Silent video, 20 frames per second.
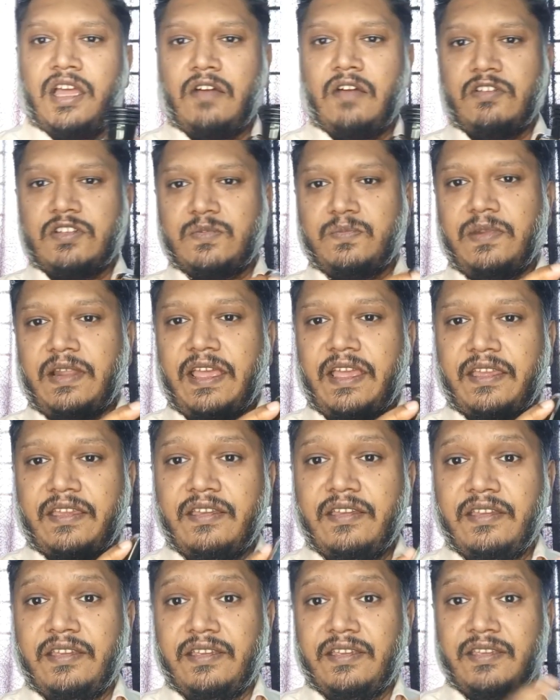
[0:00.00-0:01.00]
Hawas
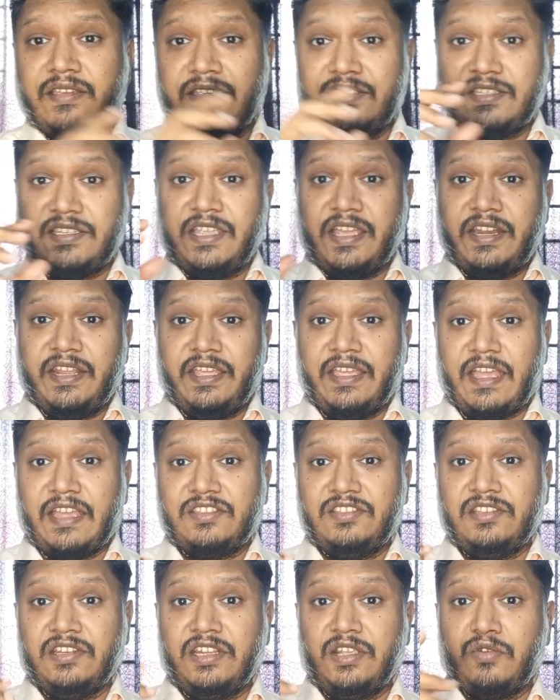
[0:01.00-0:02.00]
Black is getting
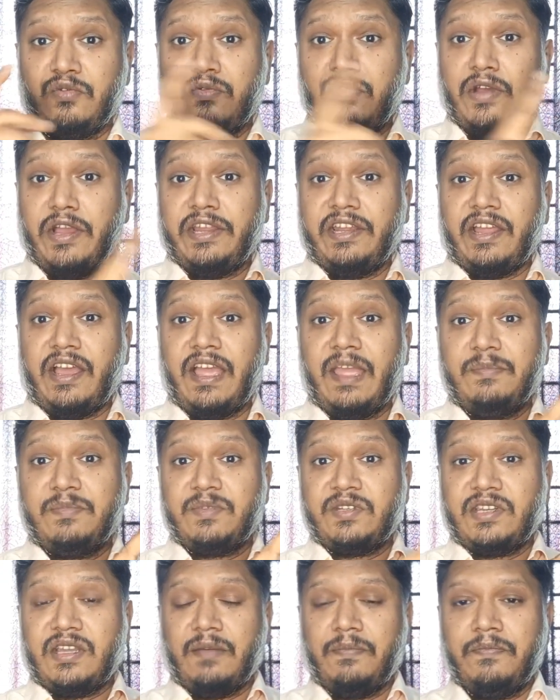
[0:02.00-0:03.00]
actually quite
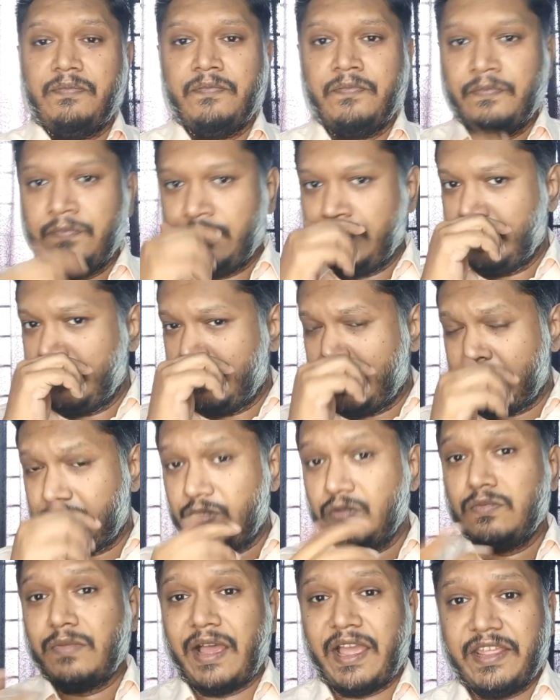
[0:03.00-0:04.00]
hyped up.
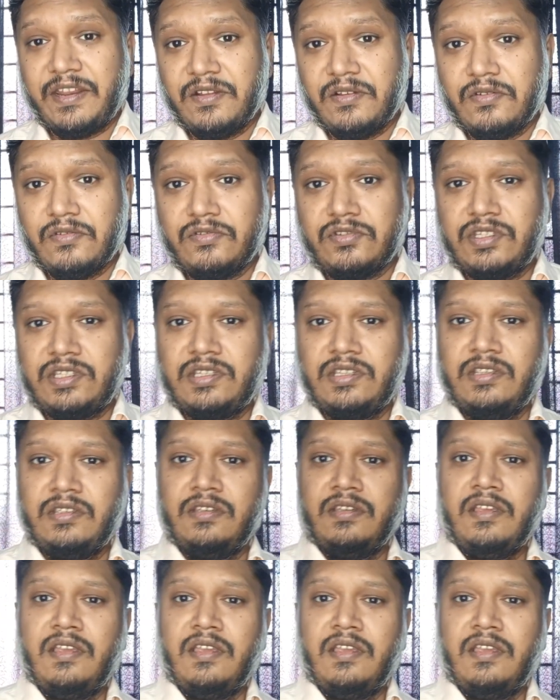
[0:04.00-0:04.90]
To my nose,